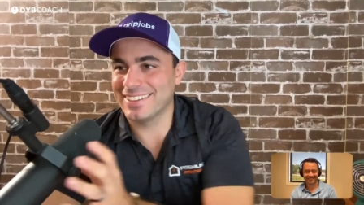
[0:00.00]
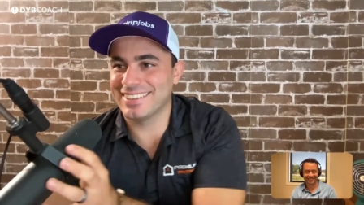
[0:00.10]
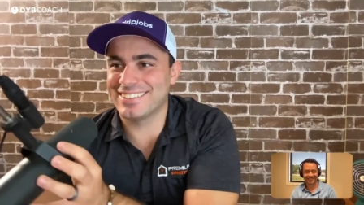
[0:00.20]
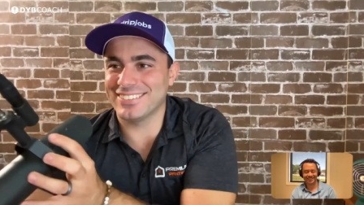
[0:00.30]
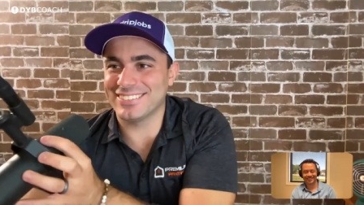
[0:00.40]

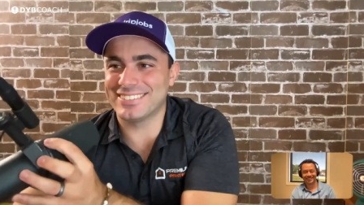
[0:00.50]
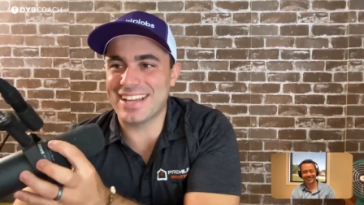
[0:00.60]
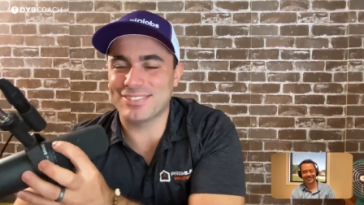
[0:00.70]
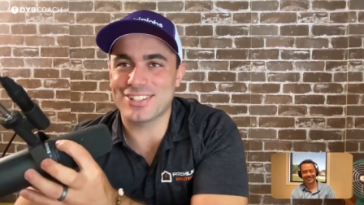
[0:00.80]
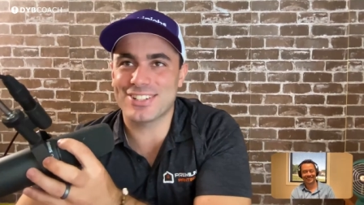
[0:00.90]
So you'll
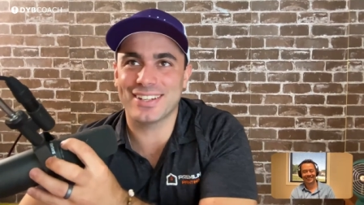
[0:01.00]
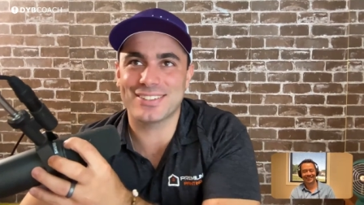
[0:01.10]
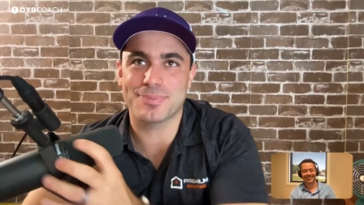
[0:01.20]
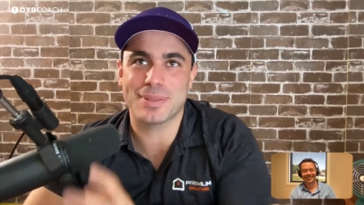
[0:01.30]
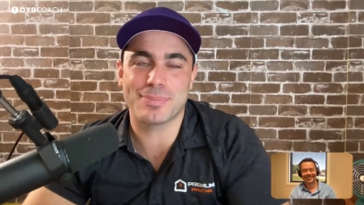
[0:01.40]
have to chase
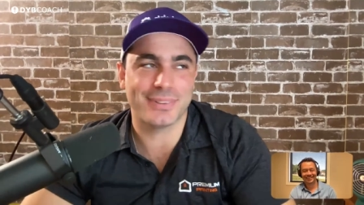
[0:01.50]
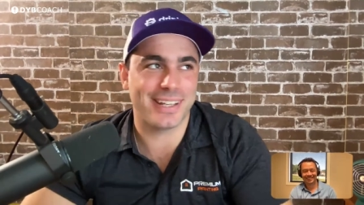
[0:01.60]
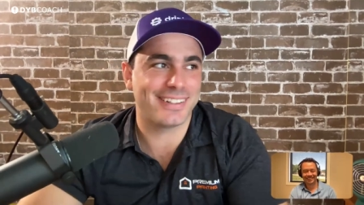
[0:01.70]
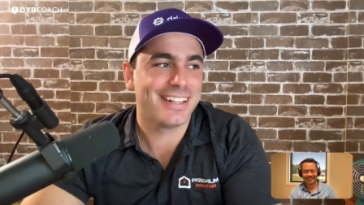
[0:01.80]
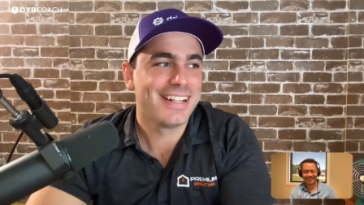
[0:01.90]
these people
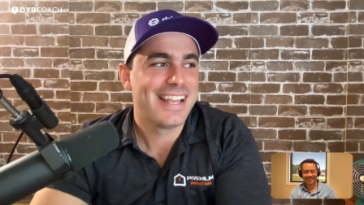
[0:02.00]
down.